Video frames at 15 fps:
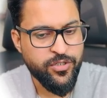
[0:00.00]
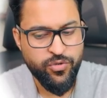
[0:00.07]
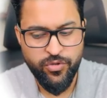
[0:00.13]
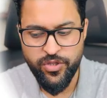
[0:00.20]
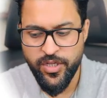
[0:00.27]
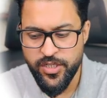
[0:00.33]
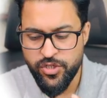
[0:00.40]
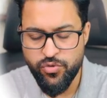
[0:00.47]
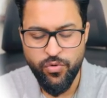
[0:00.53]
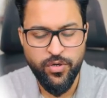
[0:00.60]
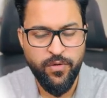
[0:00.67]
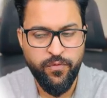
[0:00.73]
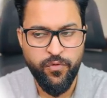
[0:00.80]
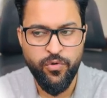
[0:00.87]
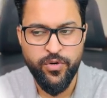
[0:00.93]
So this
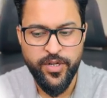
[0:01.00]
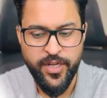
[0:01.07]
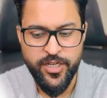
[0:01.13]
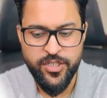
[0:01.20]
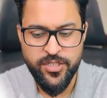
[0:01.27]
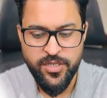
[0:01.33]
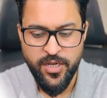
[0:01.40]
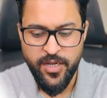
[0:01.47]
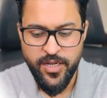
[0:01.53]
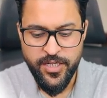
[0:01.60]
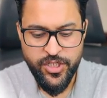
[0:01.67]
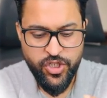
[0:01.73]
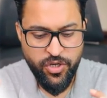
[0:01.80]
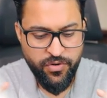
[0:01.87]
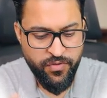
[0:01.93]
total float is
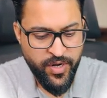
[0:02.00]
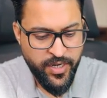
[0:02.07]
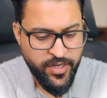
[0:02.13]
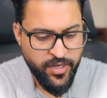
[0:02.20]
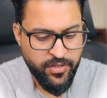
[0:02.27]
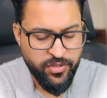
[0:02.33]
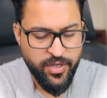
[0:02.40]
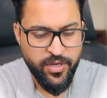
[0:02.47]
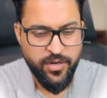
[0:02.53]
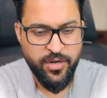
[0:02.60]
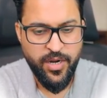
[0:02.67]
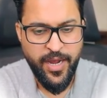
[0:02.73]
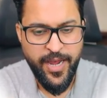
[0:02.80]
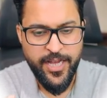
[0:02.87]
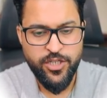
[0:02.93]
generated there
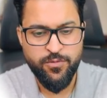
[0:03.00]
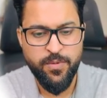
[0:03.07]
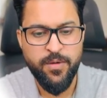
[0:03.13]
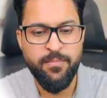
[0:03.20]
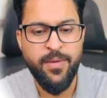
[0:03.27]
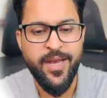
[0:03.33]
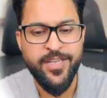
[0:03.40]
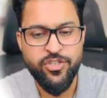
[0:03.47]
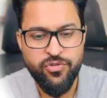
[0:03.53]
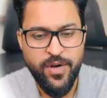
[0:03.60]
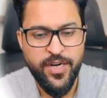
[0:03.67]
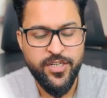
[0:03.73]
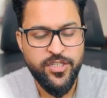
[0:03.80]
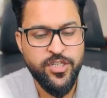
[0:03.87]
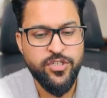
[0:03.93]
as per my
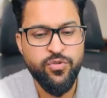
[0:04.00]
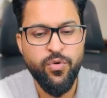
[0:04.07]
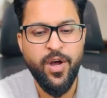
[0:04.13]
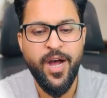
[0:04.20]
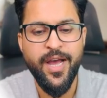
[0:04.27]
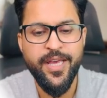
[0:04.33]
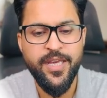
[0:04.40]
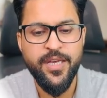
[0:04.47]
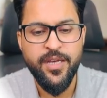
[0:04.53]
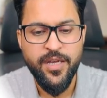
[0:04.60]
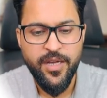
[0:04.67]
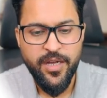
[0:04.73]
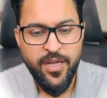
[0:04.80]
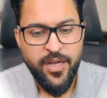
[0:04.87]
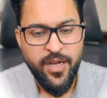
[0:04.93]
strategy. So
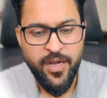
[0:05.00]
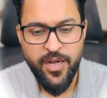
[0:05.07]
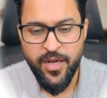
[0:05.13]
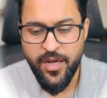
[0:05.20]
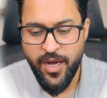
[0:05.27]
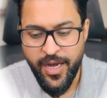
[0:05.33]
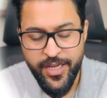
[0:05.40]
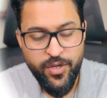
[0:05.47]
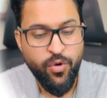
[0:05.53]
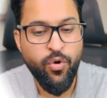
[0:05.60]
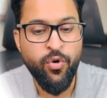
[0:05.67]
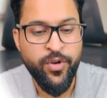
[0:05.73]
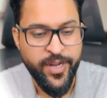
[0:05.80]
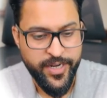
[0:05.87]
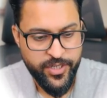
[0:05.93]
I
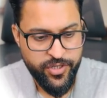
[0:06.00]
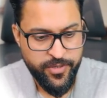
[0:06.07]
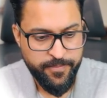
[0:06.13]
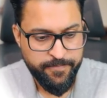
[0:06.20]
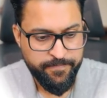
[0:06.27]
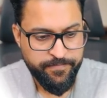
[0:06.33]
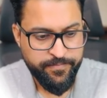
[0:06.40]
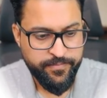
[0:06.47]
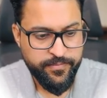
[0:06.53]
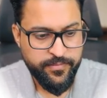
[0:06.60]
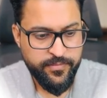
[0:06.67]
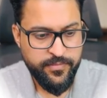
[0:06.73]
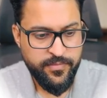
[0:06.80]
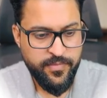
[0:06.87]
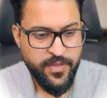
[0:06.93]
own it,
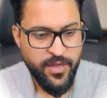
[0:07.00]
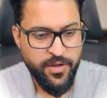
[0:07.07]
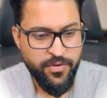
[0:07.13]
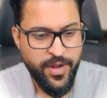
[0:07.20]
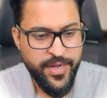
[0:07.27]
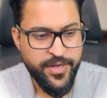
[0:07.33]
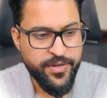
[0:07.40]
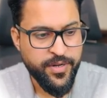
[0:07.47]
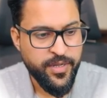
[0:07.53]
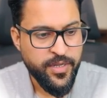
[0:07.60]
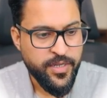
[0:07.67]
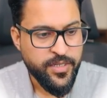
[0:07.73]
right?